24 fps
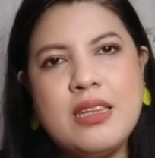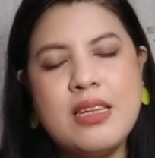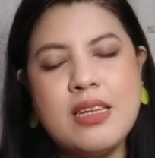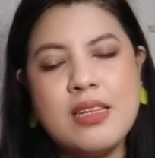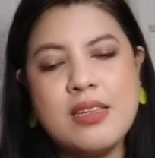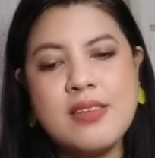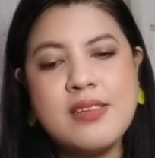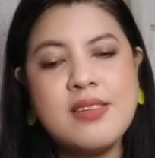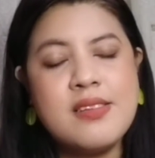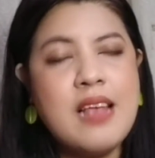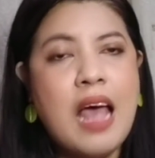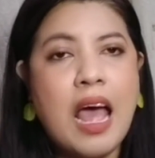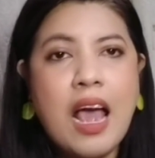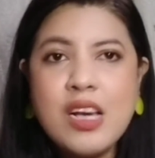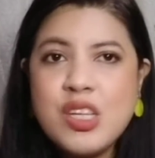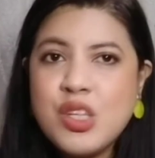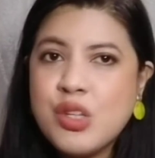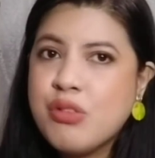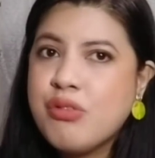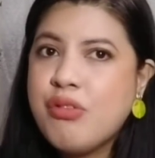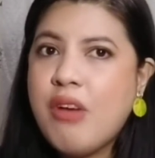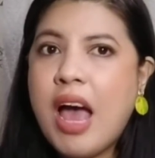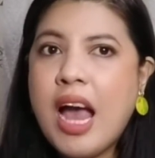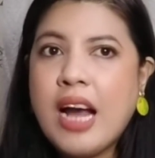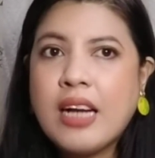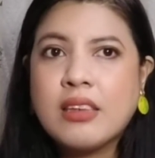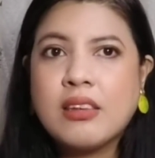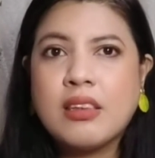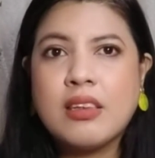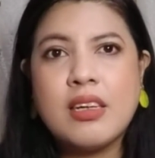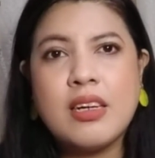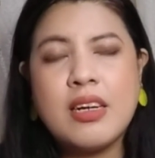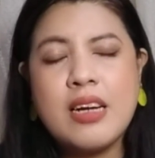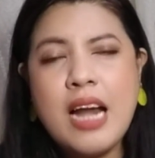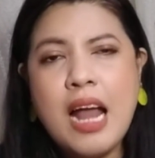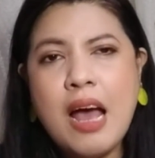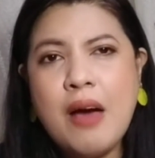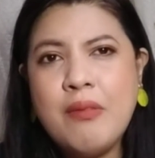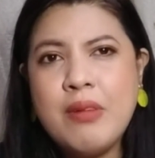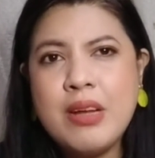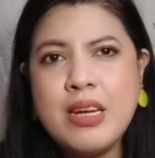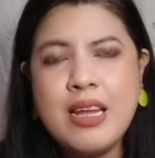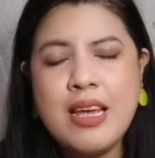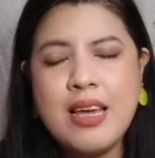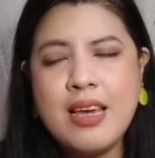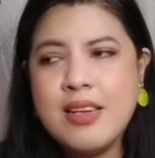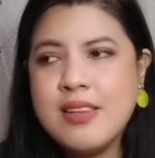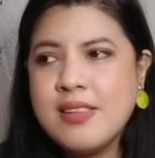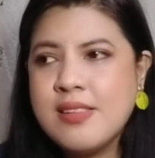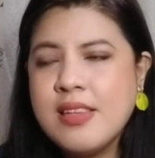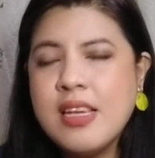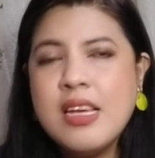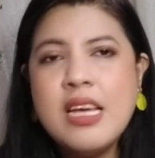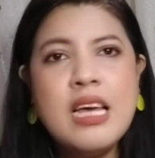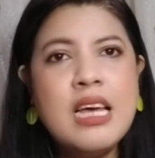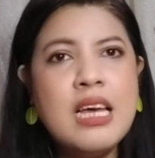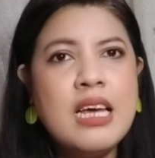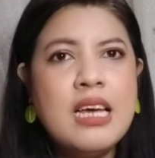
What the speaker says: that sash factor nowadays,